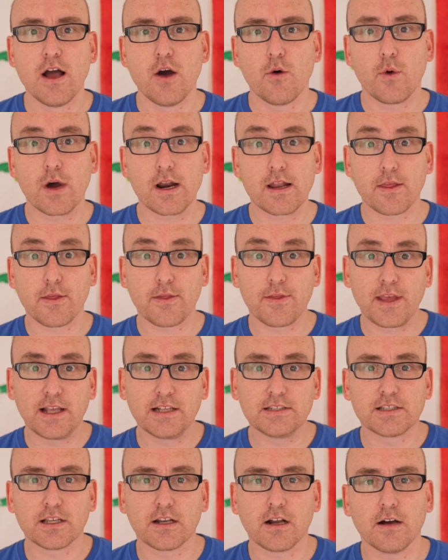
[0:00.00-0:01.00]
One of the
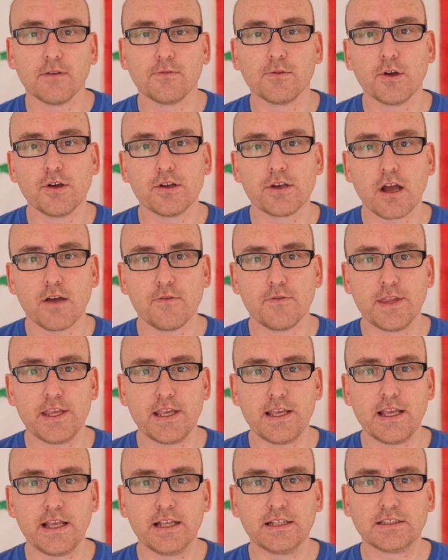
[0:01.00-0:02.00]
things that I've learned over the
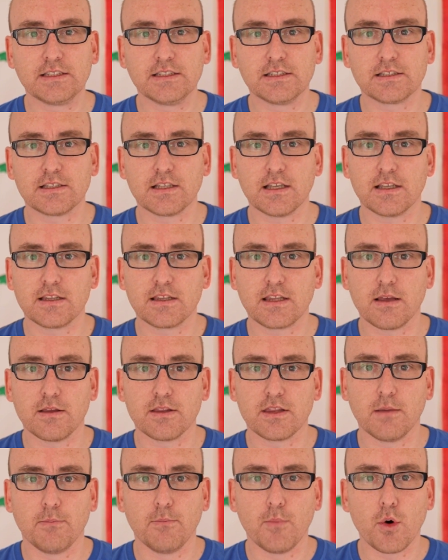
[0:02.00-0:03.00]
years is
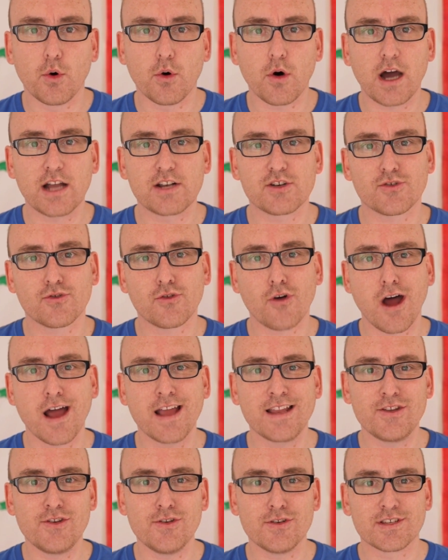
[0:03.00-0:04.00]
that the more I
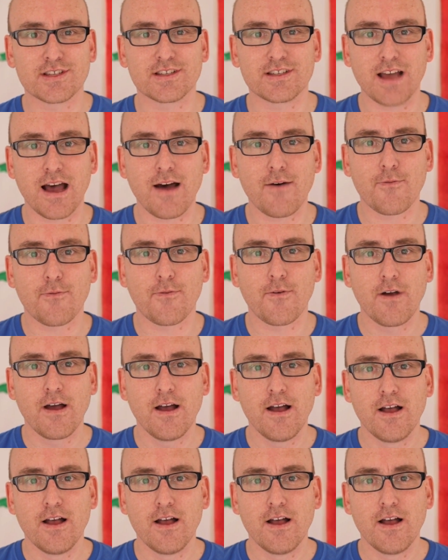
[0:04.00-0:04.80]
try new stuff,